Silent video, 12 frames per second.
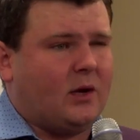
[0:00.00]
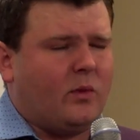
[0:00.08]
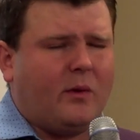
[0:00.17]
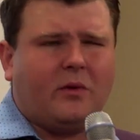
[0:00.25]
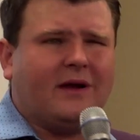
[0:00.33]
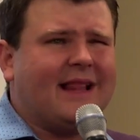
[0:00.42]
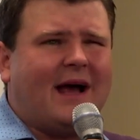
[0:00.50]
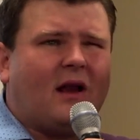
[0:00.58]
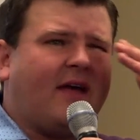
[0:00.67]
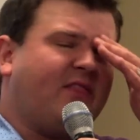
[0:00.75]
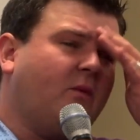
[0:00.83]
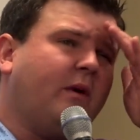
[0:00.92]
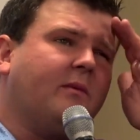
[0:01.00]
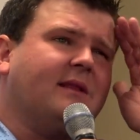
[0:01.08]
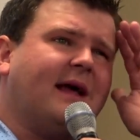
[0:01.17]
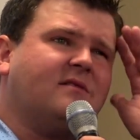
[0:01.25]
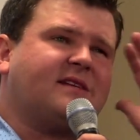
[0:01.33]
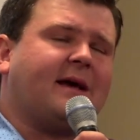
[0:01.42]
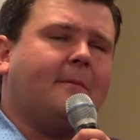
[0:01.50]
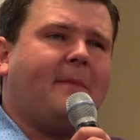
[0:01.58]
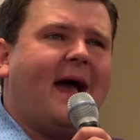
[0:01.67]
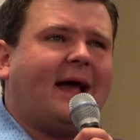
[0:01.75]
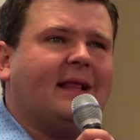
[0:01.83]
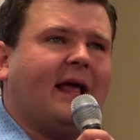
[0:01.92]
and we were allowed, I think we were allowed to come
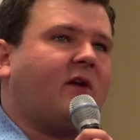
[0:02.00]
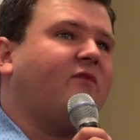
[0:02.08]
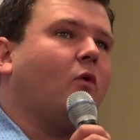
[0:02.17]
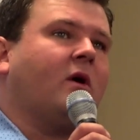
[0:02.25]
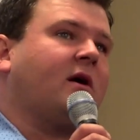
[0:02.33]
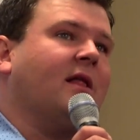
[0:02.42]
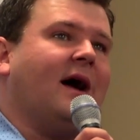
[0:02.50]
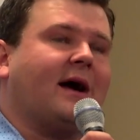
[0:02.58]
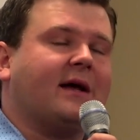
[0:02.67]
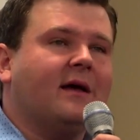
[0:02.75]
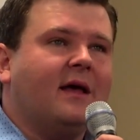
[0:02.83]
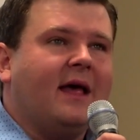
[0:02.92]
back at like four o'clock.